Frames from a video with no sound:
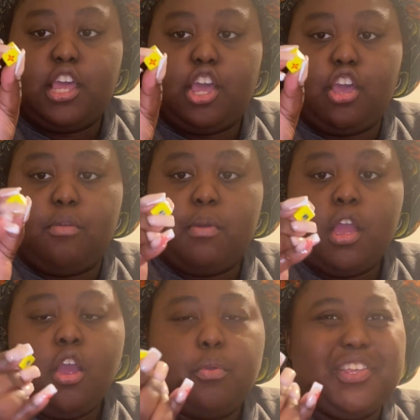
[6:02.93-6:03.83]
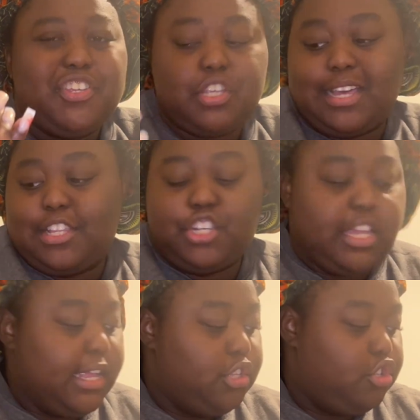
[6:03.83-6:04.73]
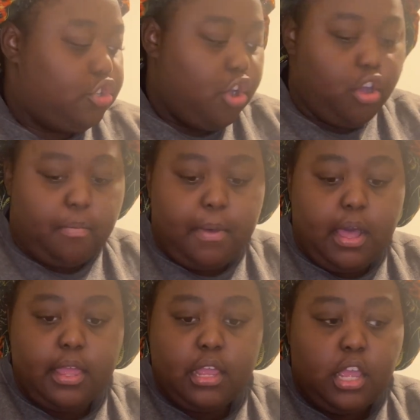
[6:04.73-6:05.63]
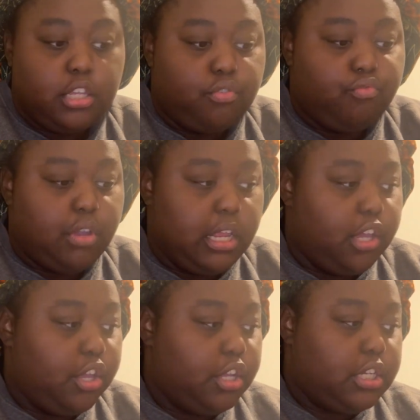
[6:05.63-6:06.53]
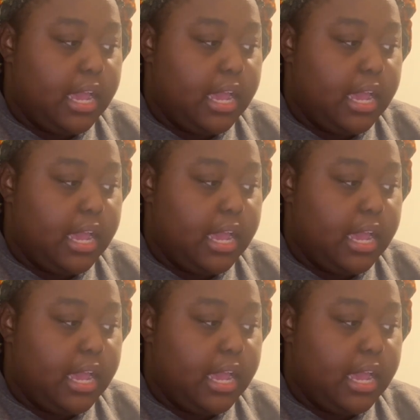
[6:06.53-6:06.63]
cube, which is like a chicken stock, but it's really good.